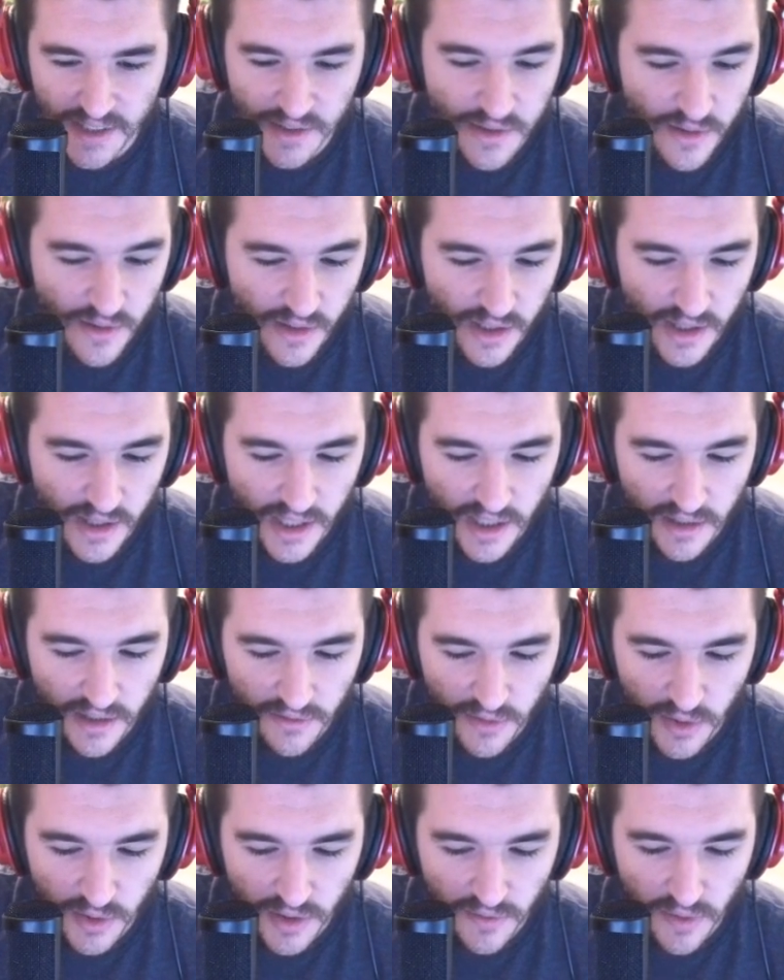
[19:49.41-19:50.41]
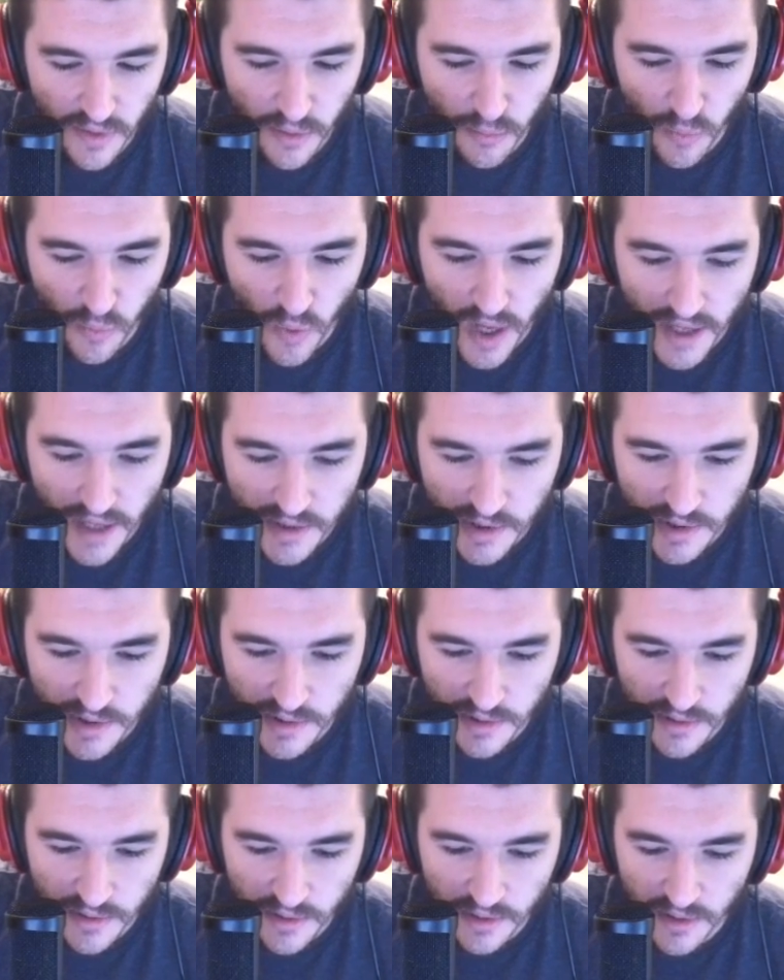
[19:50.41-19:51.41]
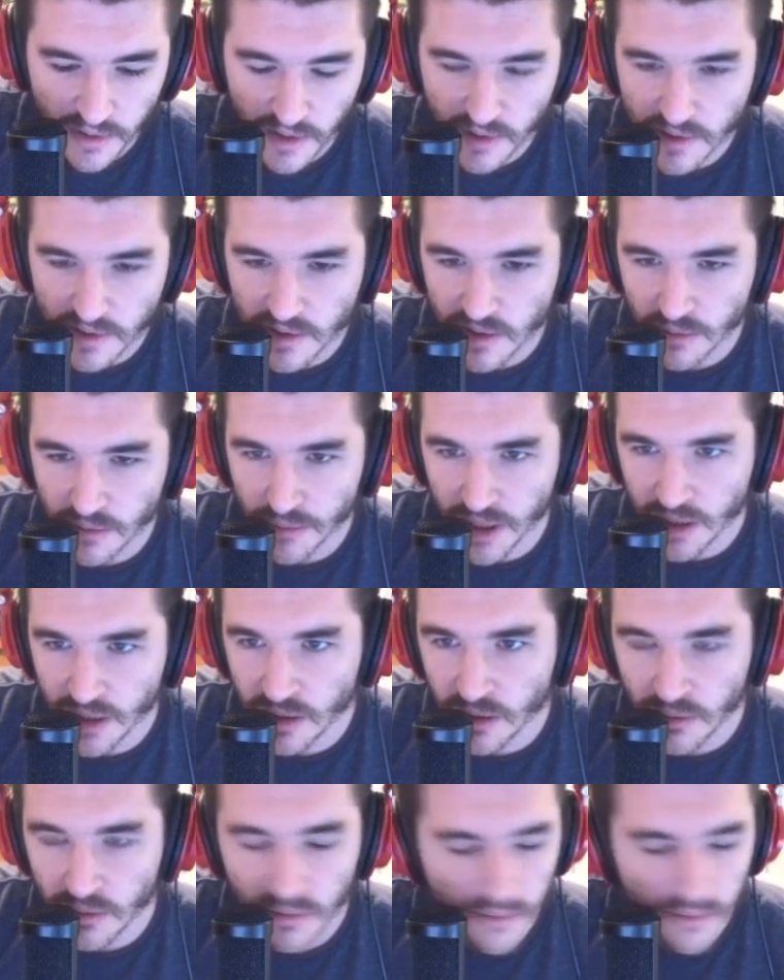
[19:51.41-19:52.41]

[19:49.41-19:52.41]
so that then if you give them rush, they'll still be cool.